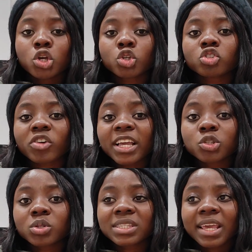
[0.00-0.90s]
So try
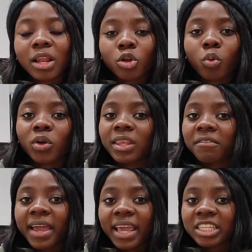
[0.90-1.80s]
to tailor
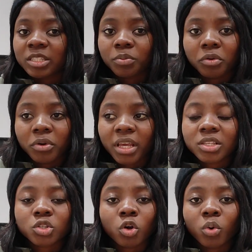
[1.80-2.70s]
whatever
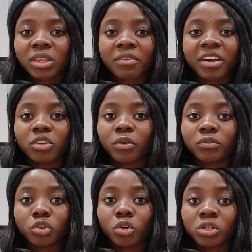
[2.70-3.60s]
experience or whatever
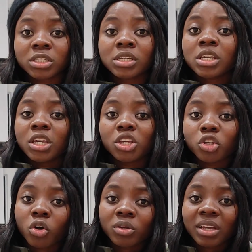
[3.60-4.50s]
you've done in
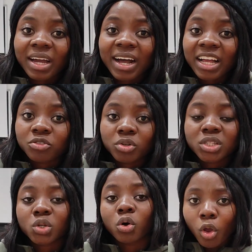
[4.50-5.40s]
your undergraduate